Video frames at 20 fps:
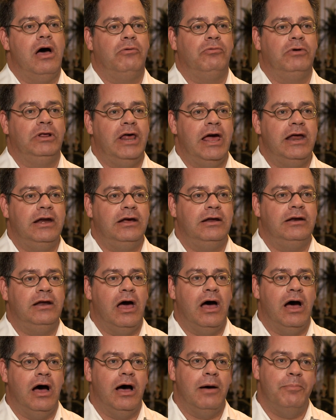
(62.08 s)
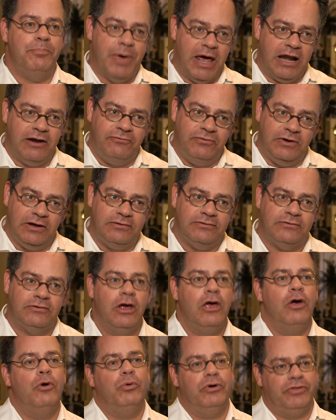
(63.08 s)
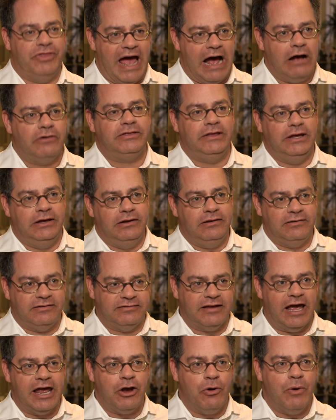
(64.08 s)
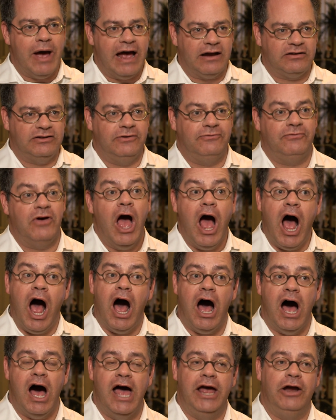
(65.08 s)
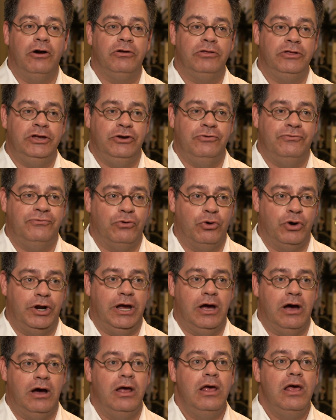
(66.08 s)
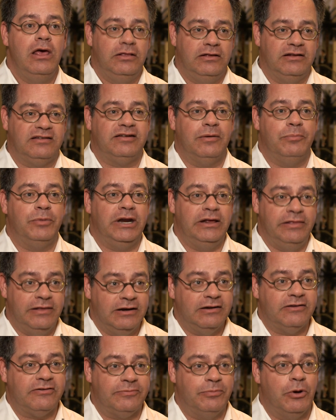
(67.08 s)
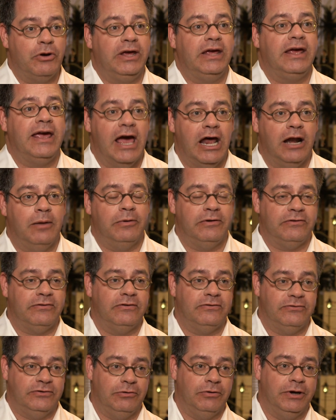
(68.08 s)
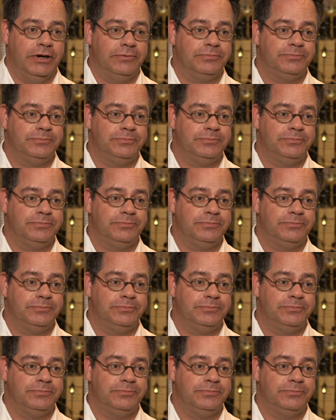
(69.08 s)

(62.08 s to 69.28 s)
related benefits without the psychoactive high or the euphoria that somebody that is smoking cannabis is doing.